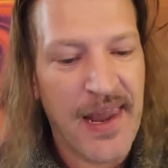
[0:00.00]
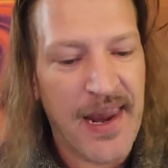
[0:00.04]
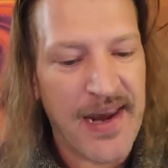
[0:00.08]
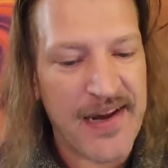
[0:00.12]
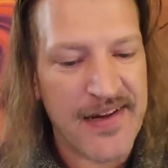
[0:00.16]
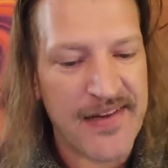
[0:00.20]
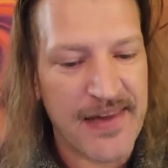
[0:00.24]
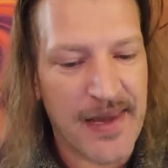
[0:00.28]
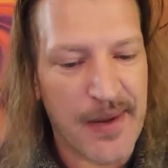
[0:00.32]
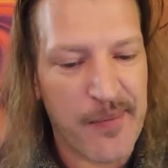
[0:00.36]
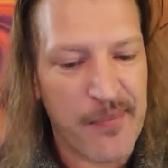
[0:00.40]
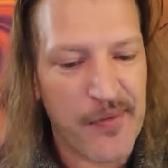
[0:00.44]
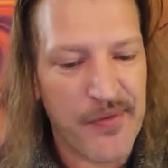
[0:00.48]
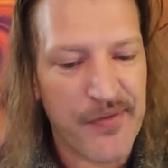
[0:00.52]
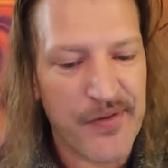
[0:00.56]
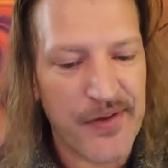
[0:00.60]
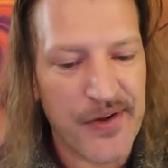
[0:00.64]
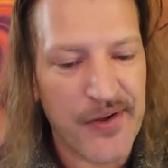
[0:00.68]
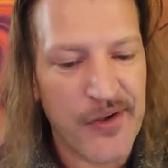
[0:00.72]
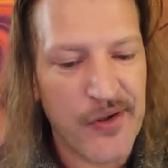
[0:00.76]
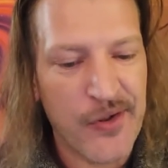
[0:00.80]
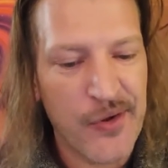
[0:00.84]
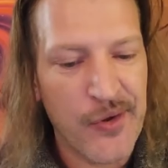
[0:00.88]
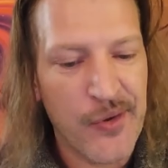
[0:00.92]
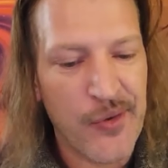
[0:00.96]
Examples
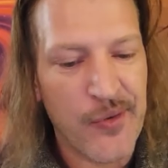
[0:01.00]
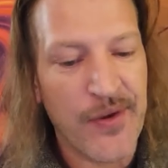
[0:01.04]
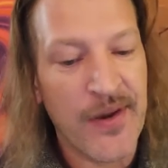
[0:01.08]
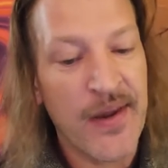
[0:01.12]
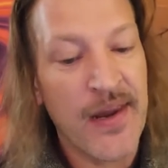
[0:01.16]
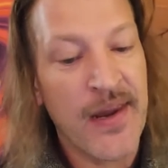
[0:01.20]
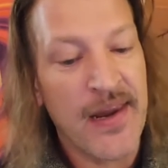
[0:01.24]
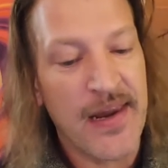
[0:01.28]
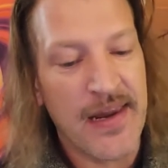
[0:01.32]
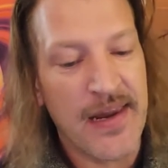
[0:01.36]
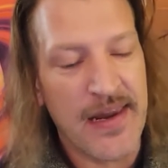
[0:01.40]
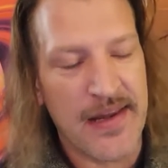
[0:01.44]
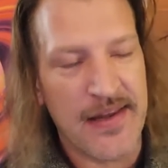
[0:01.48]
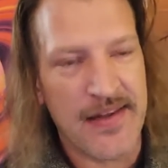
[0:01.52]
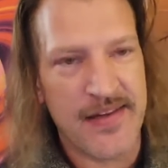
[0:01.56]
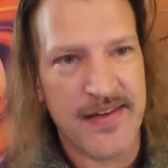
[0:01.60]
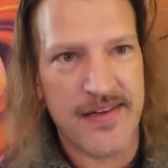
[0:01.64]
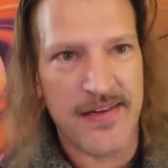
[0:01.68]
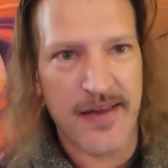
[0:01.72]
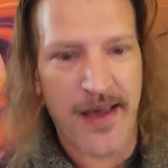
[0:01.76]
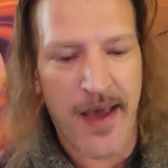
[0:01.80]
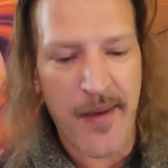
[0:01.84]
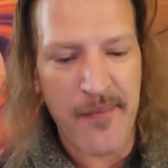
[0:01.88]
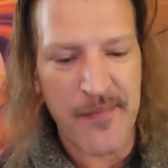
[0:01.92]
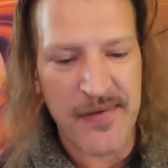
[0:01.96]
include
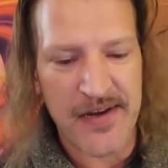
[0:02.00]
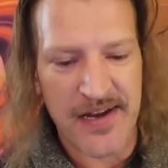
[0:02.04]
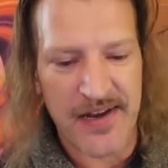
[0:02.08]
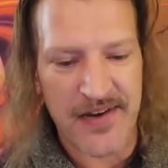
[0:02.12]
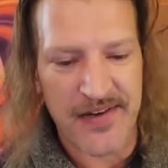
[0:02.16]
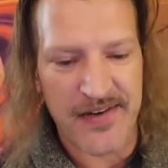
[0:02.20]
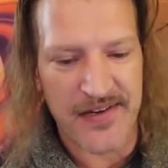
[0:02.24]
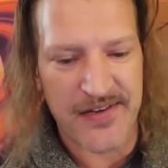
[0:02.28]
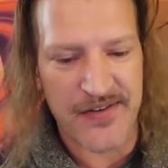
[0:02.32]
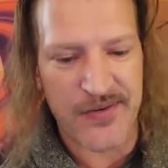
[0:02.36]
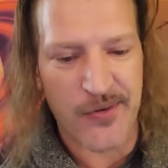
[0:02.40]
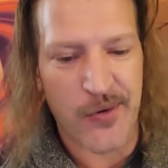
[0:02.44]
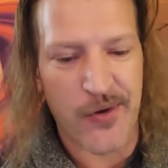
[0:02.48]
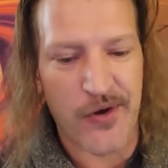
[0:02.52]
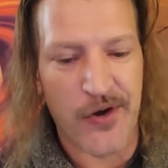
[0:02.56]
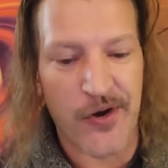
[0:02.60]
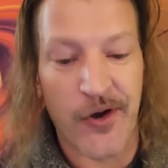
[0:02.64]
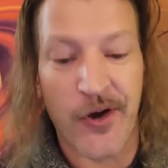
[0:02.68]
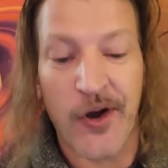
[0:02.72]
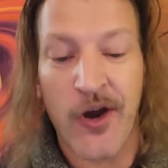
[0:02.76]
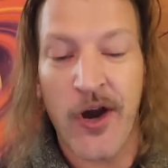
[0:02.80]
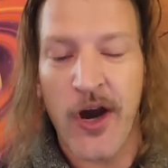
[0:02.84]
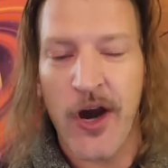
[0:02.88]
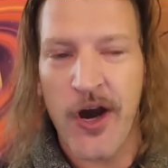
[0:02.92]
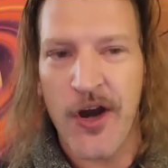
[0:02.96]
insomnia
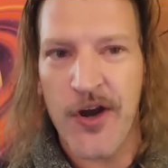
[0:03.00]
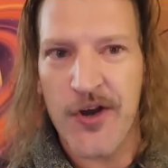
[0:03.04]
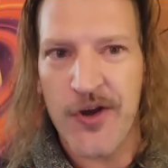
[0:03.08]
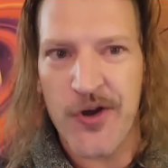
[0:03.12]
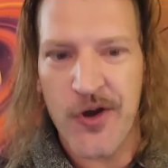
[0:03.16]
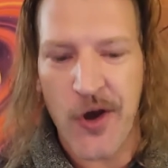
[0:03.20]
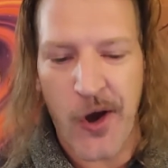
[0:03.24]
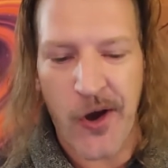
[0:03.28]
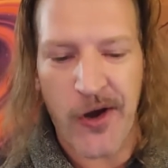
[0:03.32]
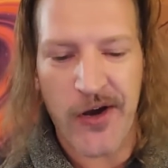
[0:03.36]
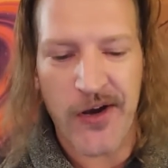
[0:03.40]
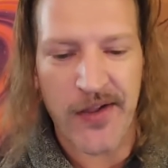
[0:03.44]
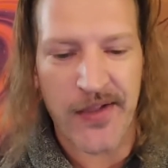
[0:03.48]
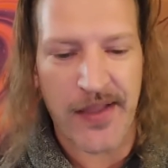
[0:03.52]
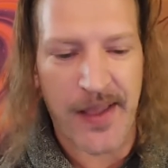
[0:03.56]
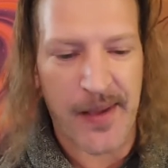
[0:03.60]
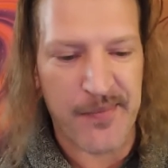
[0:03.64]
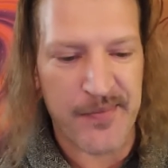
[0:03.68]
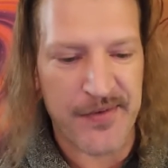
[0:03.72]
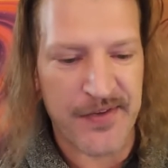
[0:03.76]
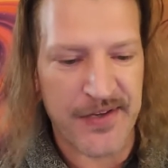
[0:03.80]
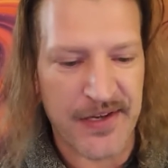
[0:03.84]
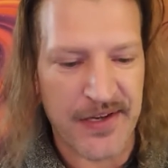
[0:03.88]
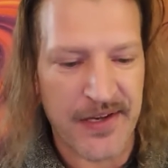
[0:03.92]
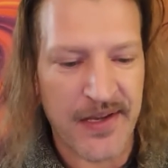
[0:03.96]
disorder,
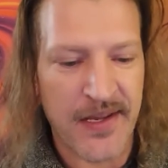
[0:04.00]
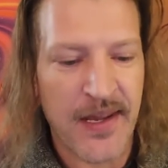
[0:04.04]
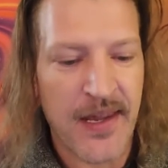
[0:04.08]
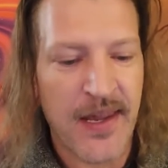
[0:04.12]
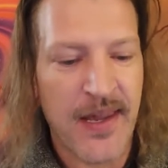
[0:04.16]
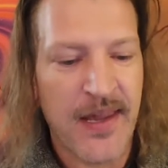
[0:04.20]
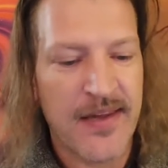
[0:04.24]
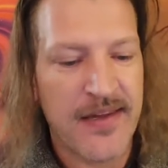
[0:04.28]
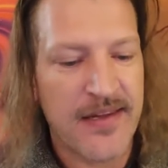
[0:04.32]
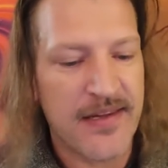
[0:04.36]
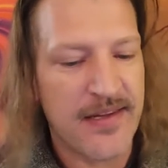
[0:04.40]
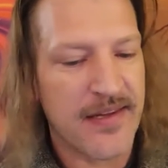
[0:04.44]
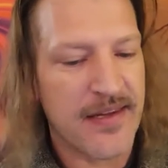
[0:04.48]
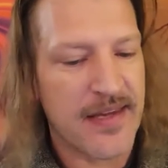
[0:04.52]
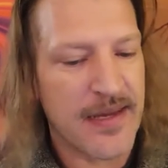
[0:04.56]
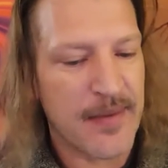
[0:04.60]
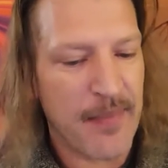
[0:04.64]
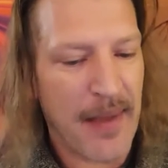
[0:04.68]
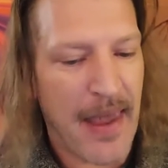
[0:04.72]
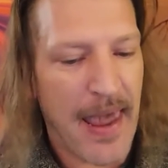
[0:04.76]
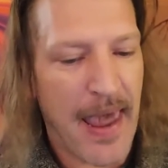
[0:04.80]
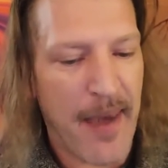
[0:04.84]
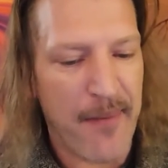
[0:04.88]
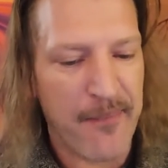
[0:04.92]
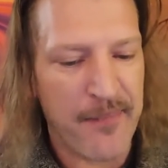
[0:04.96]
narcolepsy,
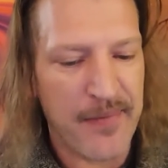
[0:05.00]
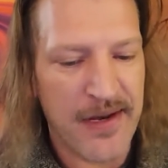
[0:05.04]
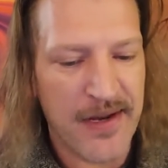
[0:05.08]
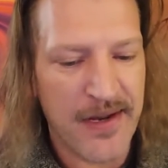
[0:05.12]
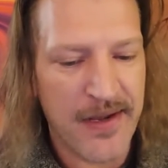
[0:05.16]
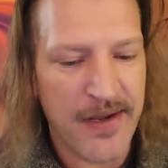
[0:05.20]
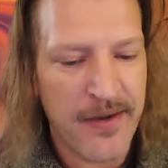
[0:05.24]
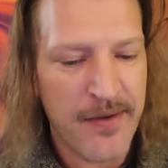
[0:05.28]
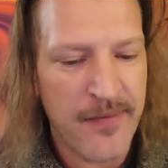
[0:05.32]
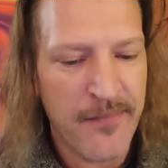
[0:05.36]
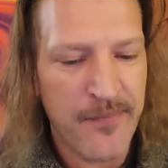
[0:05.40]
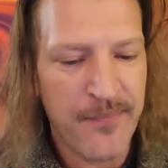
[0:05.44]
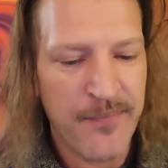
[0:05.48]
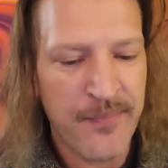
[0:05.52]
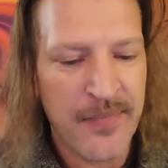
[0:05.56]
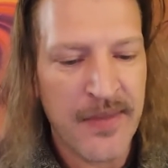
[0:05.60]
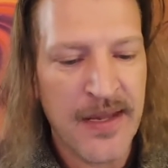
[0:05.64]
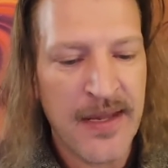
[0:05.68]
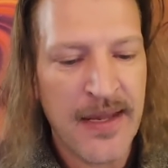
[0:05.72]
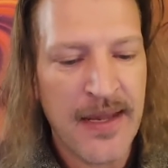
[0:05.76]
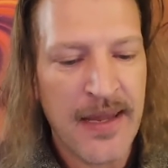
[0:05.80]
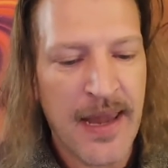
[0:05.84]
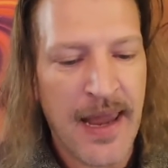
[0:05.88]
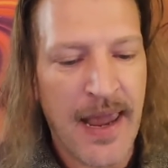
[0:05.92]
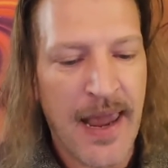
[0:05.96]
sleep apnea,
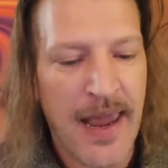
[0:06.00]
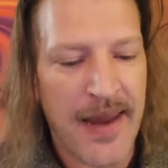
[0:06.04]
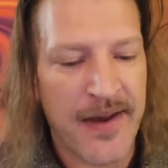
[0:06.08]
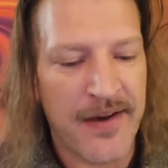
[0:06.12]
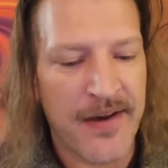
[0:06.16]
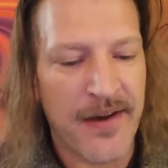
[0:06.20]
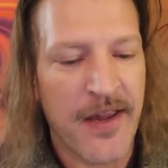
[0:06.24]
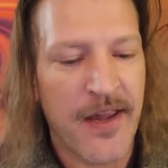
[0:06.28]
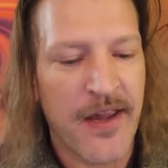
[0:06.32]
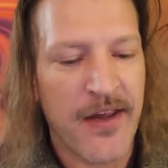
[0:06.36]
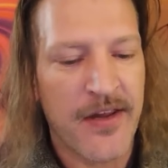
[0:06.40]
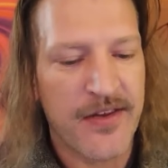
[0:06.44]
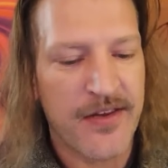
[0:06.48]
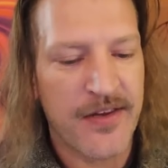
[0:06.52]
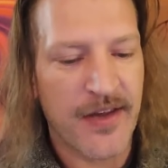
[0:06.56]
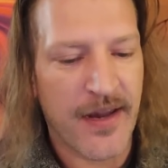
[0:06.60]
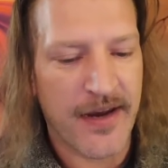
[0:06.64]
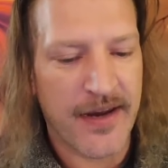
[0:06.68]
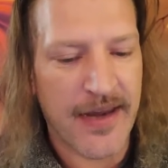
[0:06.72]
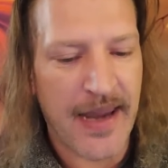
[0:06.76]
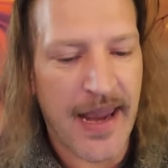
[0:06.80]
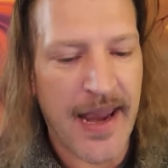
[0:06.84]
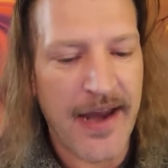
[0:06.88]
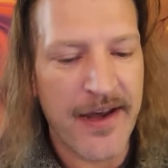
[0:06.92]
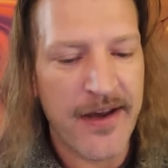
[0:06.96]
and
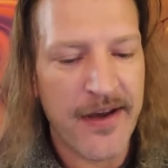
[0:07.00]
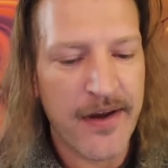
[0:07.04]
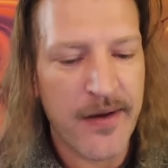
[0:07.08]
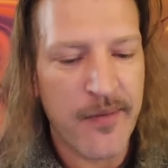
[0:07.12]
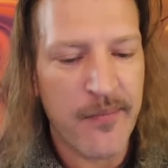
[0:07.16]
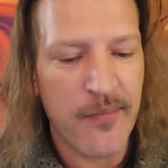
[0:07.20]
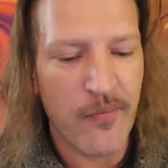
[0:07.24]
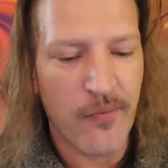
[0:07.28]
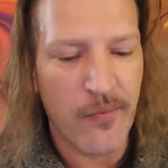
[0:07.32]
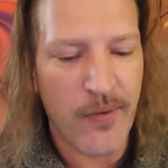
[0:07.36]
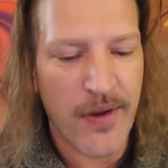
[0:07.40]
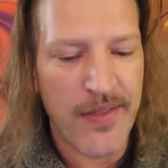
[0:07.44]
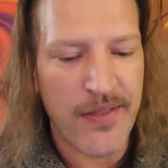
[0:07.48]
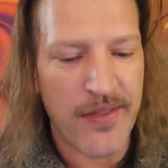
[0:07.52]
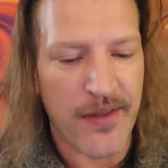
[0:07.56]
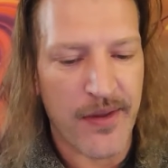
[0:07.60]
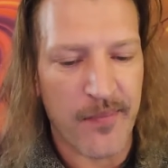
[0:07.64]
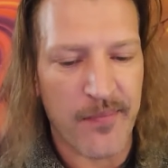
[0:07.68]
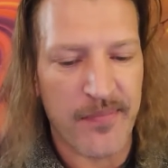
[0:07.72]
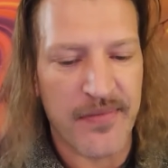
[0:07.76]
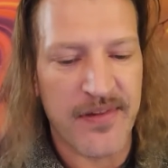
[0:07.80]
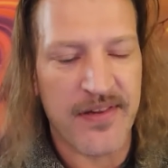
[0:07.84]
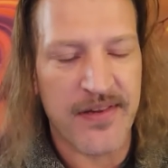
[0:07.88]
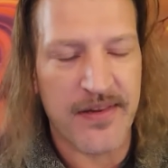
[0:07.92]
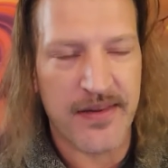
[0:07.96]
circadian
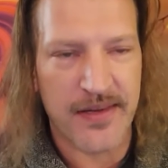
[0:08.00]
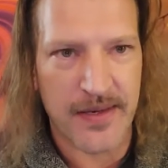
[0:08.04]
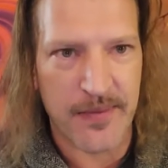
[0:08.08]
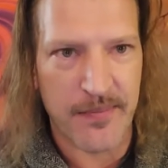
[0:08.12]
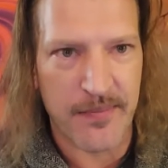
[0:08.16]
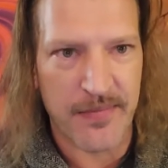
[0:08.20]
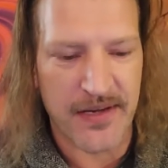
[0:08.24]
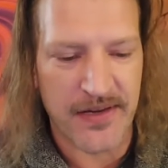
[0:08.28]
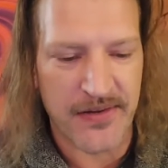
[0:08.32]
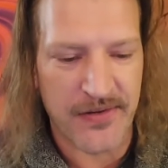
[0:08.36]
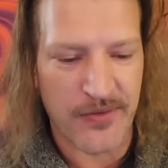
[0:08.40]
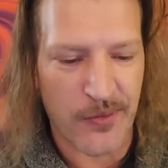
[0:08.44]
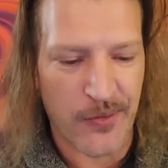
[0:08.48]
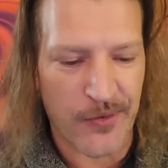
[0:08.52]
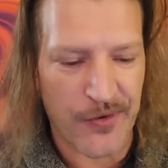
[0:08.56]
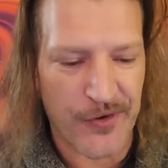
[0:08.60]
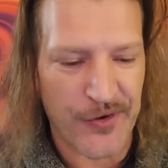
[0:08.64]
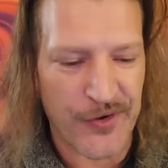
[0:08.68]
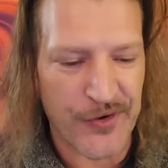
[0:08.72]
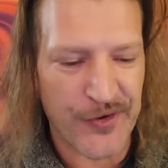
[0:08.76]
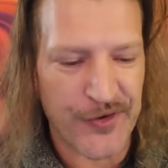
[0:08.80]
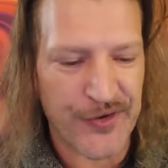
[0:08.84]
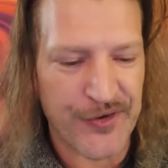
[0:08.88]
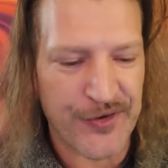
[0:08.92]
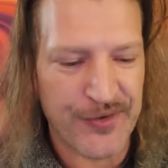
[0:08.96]
rhythm sleep
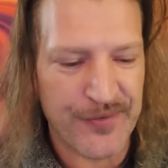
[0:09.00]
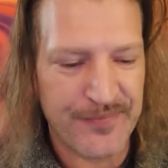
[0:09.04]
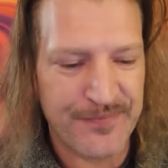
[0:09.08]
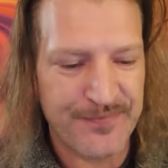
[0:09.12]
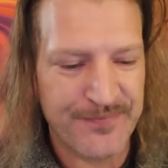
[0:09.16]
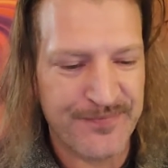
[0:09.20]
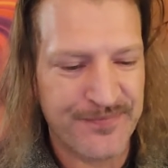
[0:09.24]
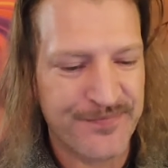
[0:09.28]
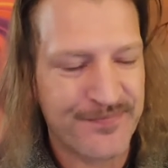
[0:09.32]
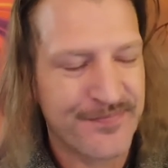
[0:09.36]
disorders.